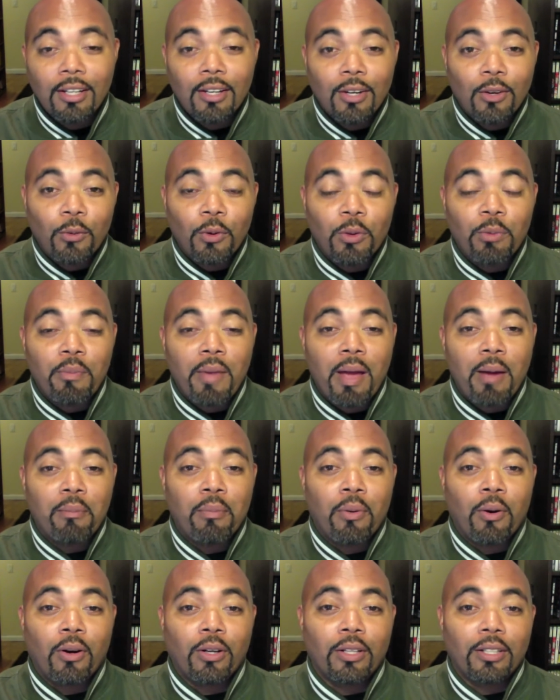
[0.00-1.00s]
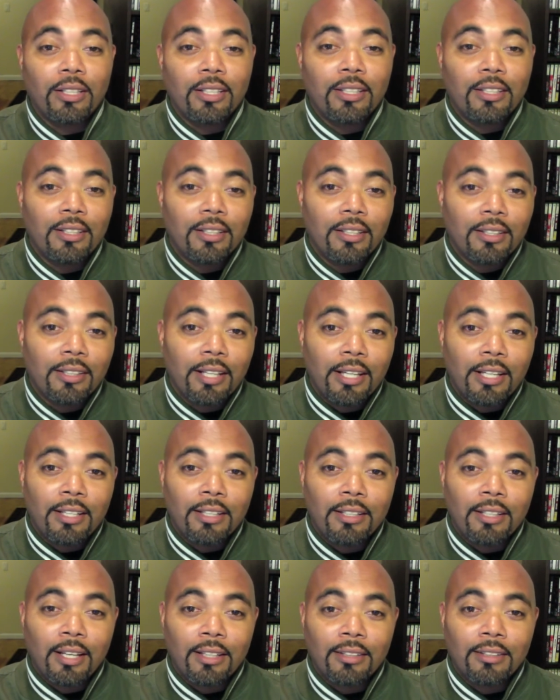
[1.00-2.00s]
with Matt Barkley. They
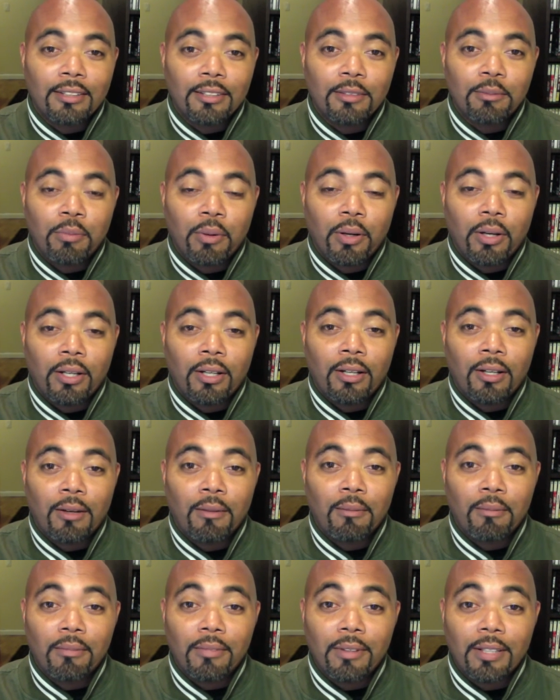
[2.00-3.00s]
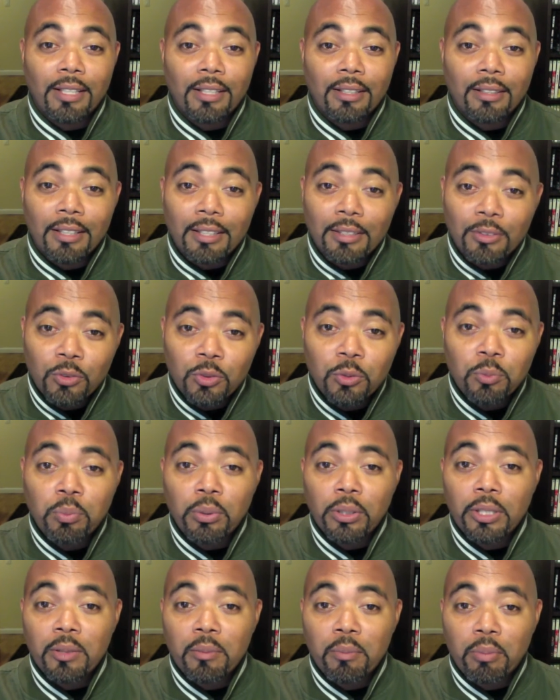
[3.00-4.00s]
connected, but he was
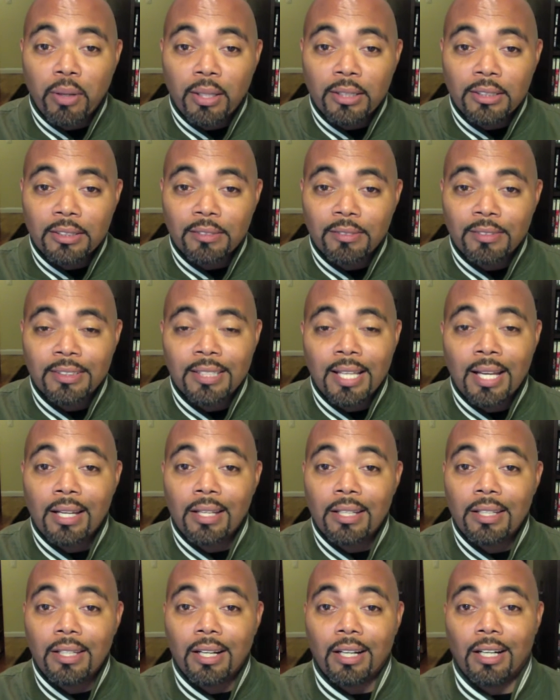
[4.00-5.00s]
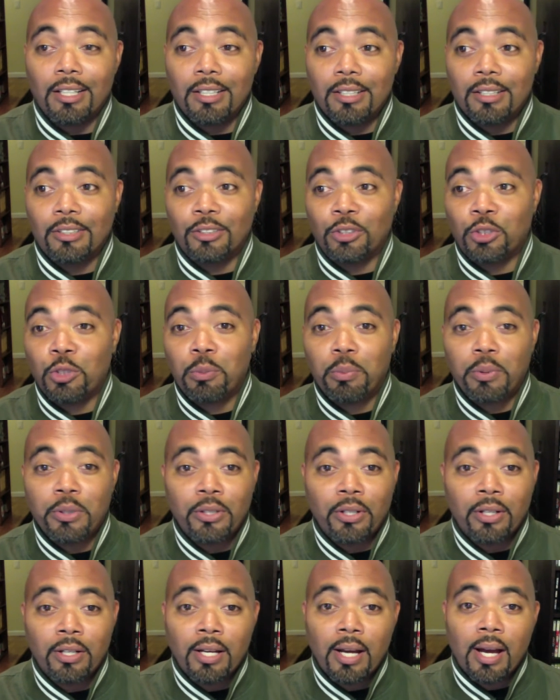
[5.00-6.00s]
pretty impressive. He's not a super
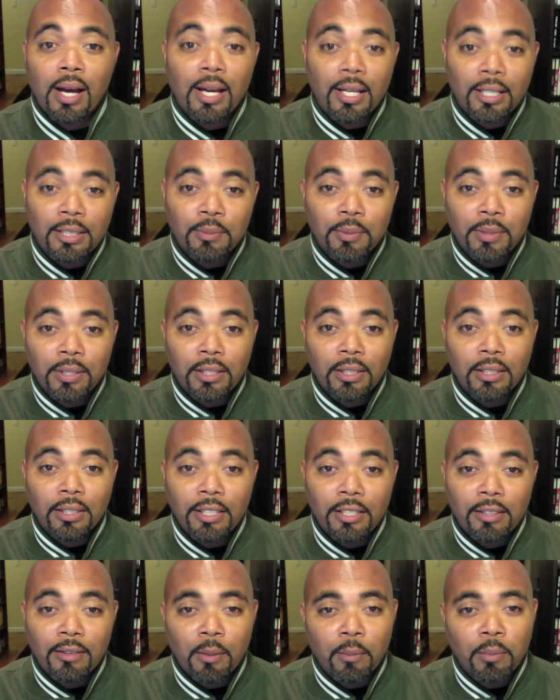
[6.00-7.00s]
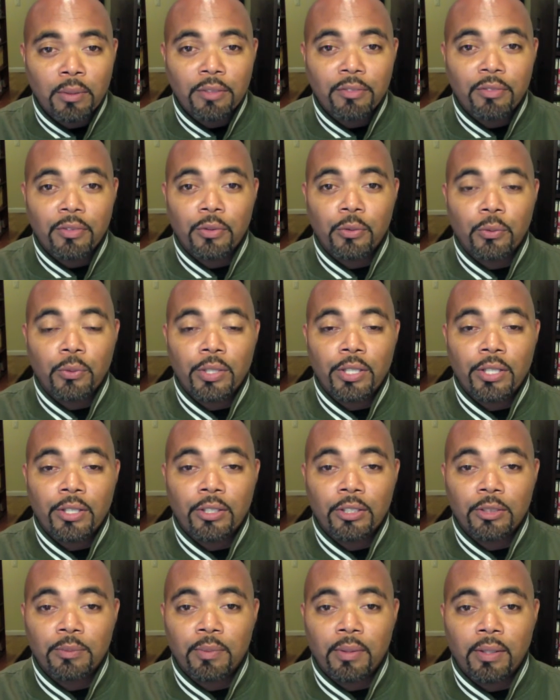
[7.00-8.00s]
young guy. He's been in the league, I believe, for 3
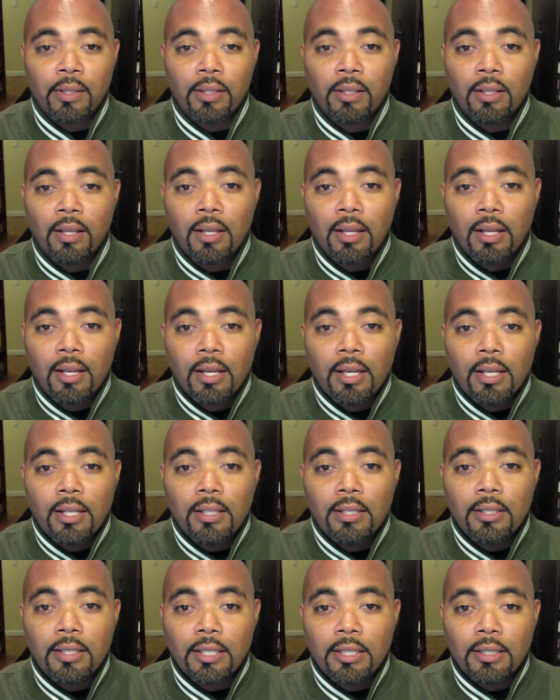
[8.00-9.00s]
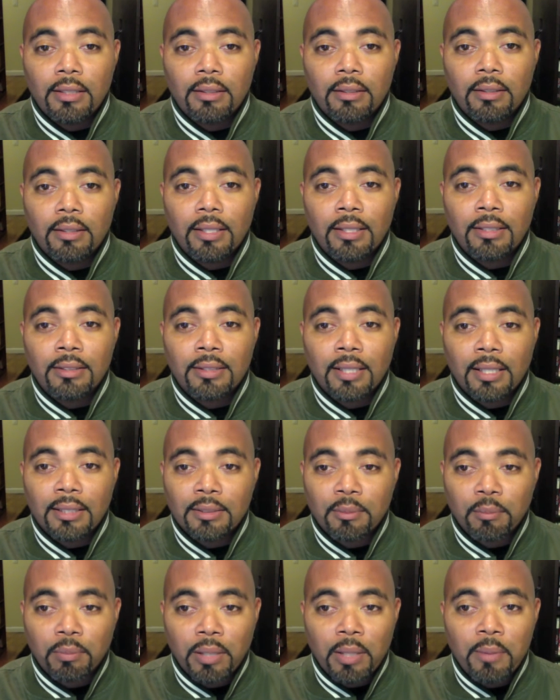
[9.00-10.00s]
years, but he's got
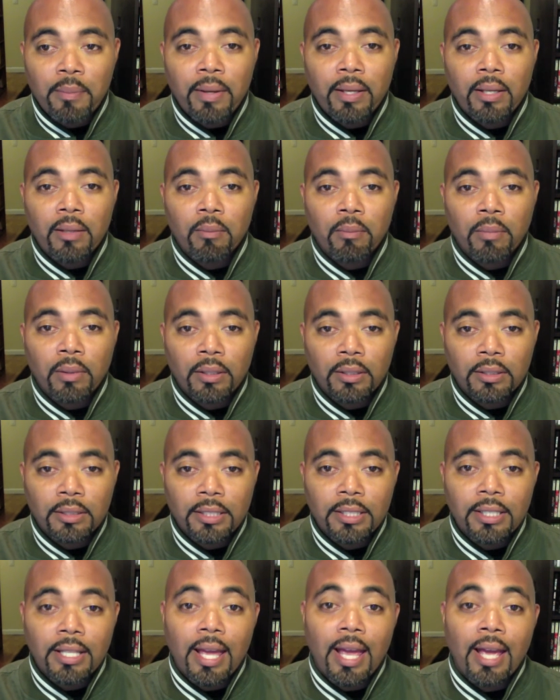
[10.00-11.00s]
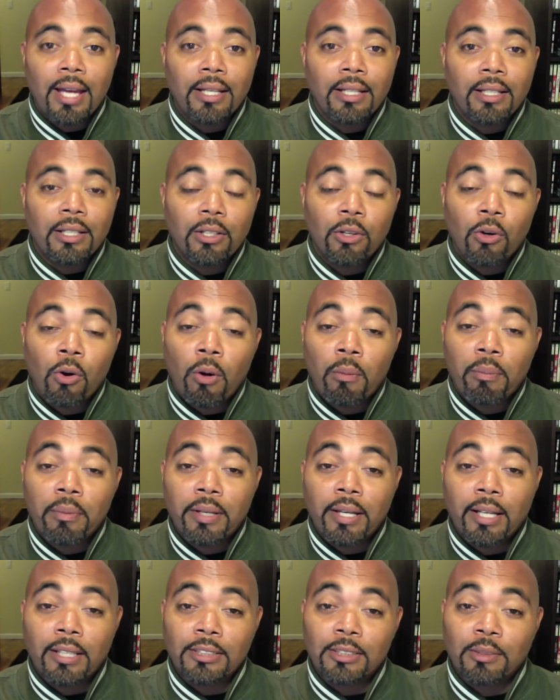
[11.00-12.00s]
some playmaking ability, and he can go up and
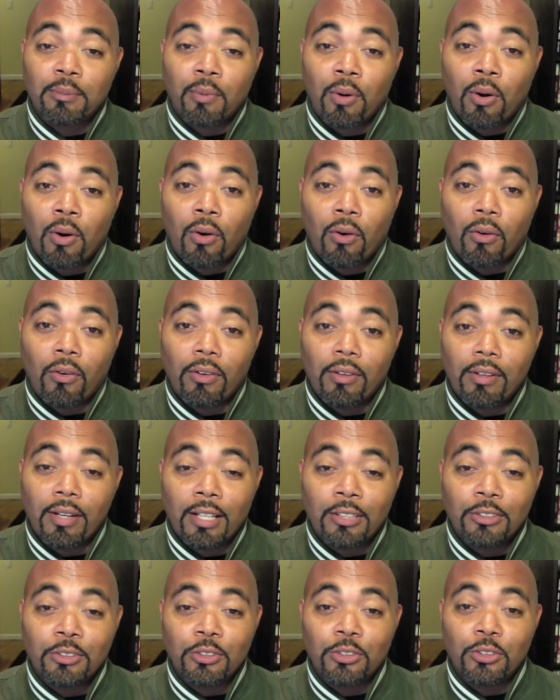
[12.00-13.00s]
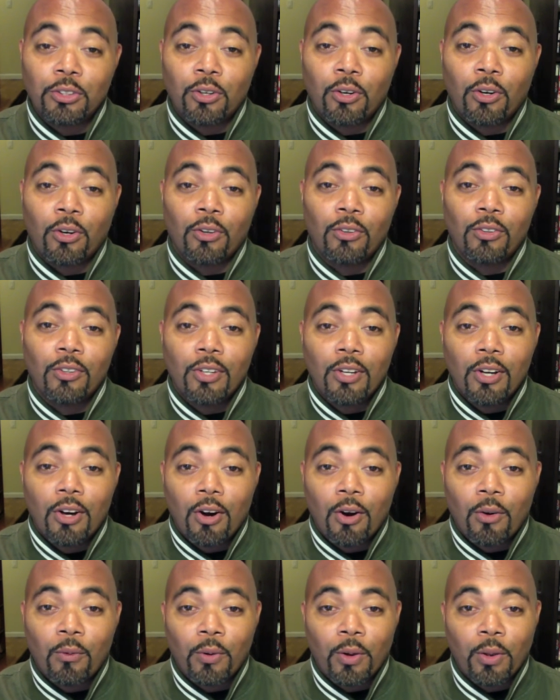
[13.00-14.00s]
catch the ball, as you saw
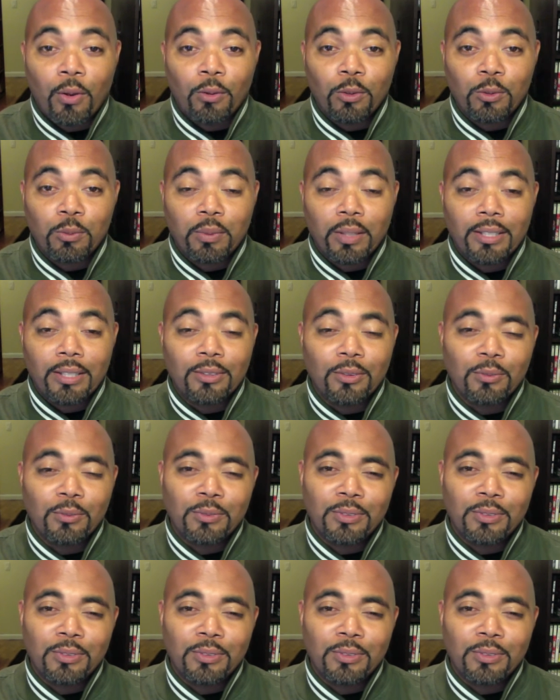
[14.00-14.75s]
on one of those plays. I